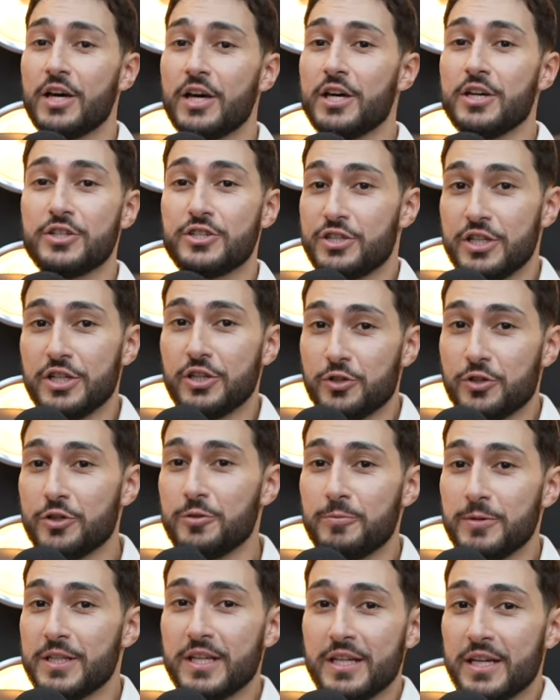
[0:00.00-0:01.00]
she could
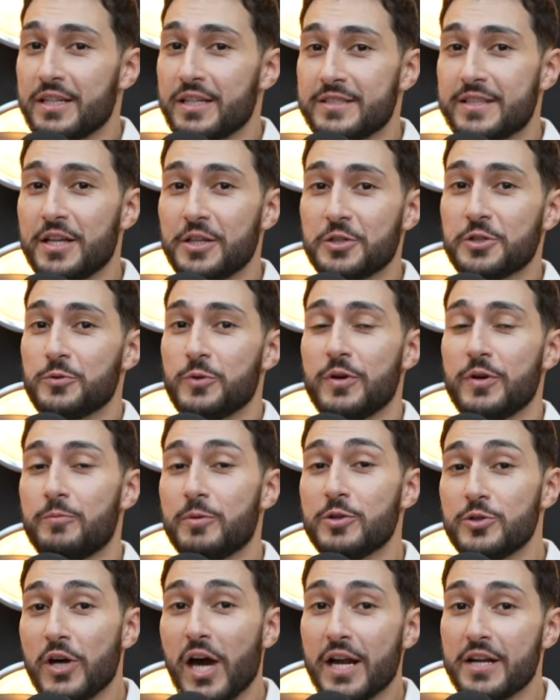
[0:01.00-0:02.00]
be the next taylor swift
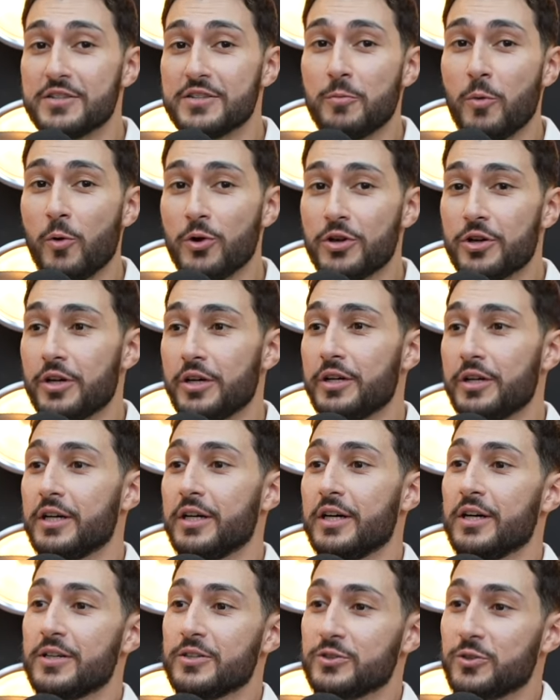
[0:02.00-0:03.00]
but you got to support her
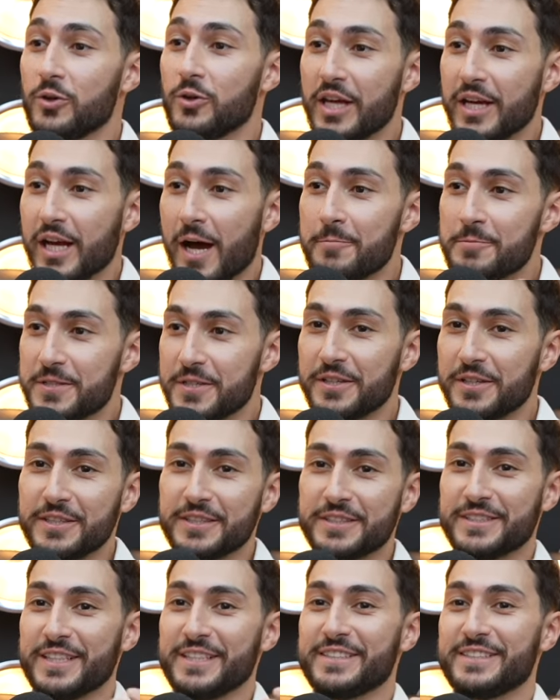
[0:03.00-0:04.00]
so like i'm
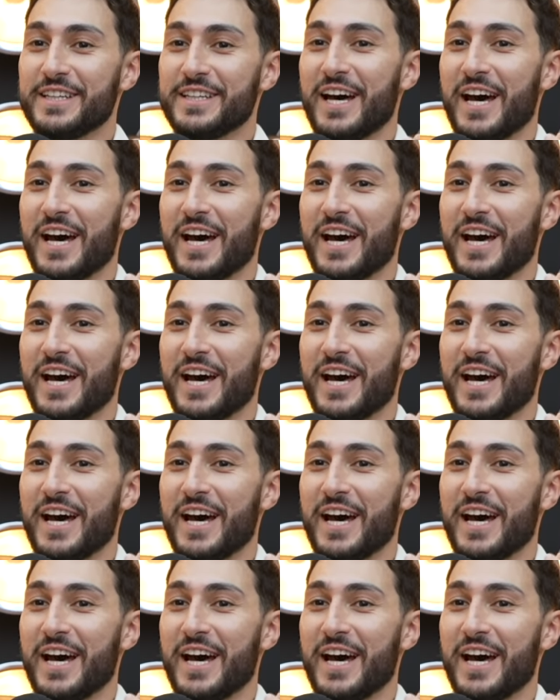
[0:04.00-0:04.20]
serious it's uh,